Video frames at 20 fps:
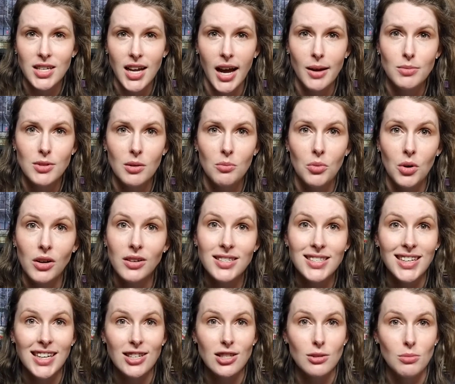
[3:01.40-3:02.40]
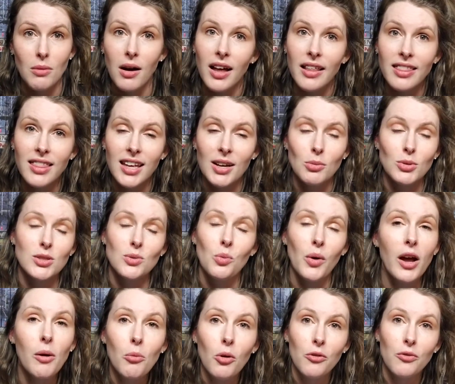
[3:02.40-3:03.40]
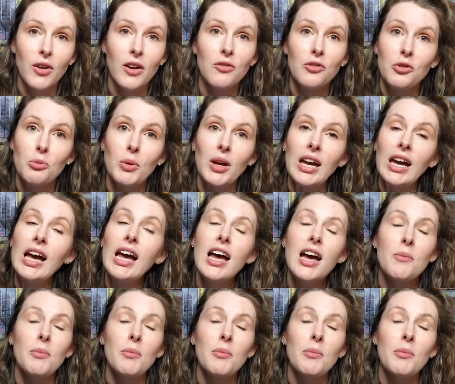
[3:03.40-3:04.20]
types of books each month. It was way more fun for me,